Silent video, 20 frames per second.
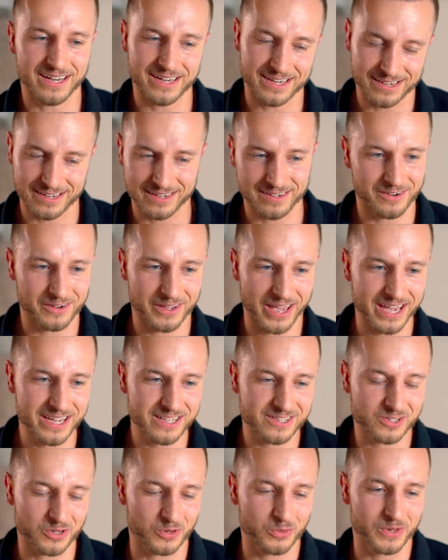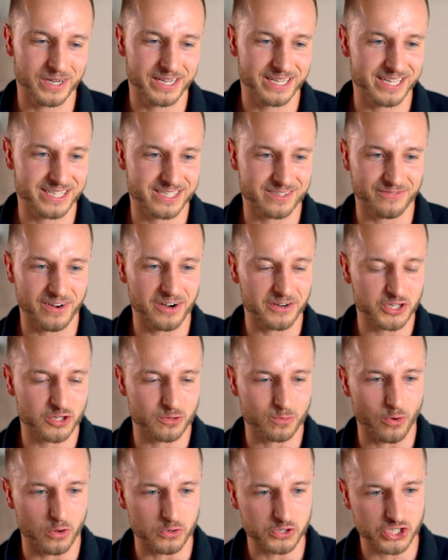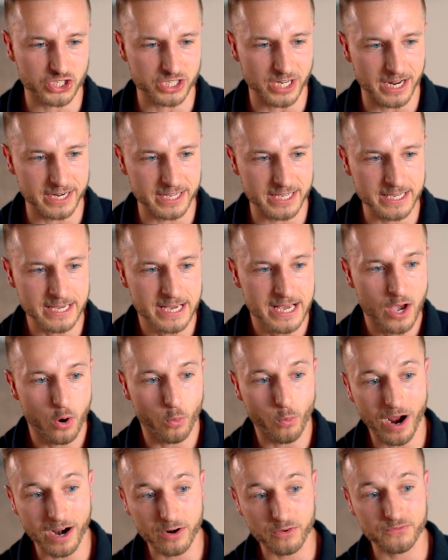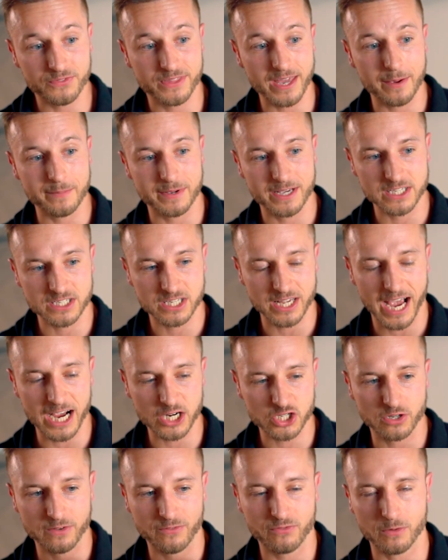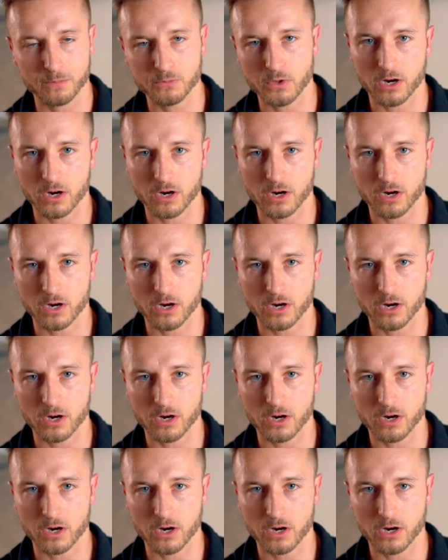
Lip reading: Okay, so it's a very small study. One of them is actually from